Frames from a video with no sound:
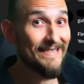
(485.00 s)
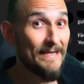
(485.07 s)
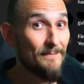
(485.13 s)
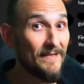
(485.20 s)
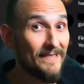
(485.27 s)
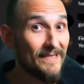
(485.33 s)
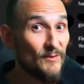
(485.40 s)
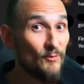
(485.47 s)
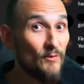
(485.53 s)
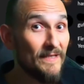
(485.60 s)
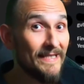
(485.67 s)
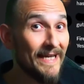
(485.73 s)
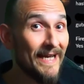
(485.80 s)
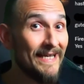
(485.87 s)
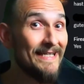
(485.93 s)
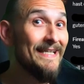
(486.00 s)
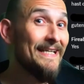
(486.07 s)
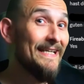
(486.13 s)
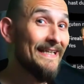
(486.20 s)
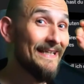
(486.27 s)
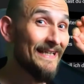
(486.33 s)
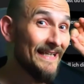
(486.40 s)
They wake the user up
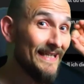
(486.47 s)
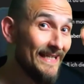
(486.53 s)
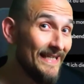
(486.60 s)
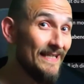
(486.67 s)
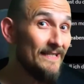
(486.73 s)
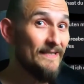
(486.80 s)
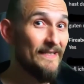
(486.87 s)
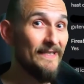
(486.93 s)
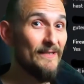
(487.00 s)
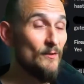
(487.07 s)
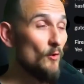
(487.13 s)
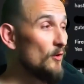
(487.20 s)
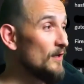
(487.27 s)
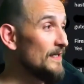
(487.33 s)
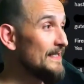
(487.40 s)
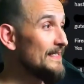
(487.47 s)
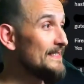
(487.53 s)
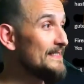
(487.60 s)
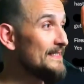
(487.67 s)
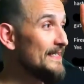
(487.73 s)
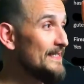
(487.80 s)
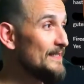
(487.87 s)
at 9 a.m.
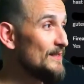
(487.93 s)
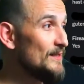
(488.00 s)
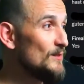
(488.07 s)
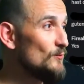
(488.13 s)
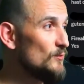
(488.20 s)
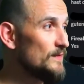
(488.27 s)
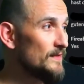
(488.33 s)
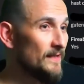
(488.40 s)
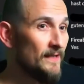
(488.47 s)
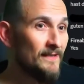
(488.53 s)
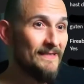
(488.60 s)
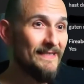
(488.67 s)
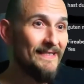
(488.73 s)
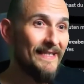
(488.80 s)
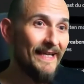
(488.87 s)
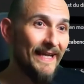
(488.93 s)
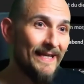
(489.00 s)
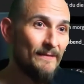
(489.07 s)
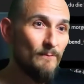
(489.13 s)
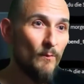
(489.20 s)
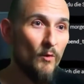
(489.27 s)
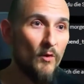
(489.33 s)
and then try again at
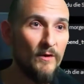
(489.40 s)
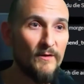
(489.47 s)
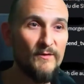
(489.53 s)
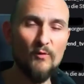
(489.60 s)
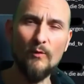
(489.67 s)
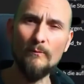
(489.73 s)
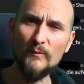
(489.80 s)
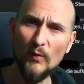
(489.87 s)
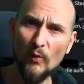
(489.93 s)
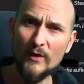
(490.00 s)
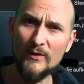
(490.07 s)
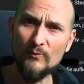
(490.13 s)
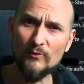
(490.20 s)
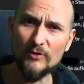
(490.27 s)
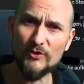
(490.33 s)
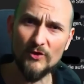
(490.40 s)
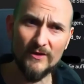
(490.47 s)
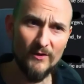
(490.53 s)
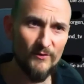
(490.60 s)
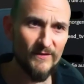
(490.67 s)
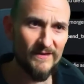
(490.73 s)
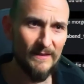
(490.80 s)
10:50 a.m.
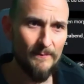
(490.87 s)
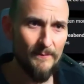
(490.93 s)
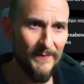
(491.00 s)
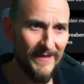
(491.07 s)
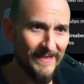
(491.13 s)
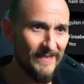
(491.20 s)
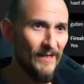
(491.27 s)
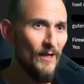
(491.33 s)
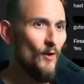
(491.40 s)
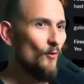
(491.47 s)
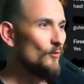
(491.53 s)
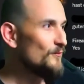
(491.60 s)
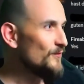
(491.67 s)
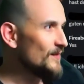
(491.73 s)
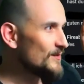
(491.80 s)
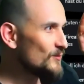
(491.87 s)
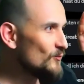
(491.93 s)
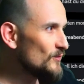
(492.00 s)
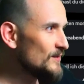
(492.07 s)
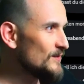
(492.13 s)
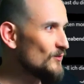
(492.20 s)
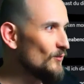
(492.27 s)
So they're already
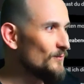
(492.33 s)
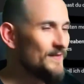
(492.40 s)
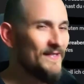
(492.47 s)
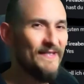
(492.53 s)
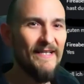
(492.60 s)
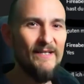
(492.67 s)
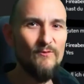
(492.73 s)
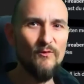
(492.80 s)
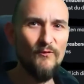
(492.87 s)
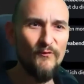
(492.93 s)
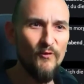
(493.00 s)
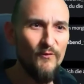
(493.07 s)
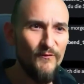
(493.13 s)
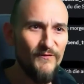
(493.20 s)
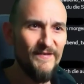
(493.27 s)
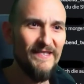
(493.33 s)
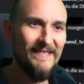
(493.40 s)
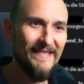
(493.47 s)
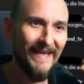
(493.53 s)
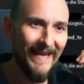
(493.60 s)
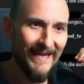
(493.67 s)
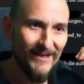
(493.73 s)
applying serious pressure
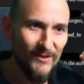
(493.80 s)
again.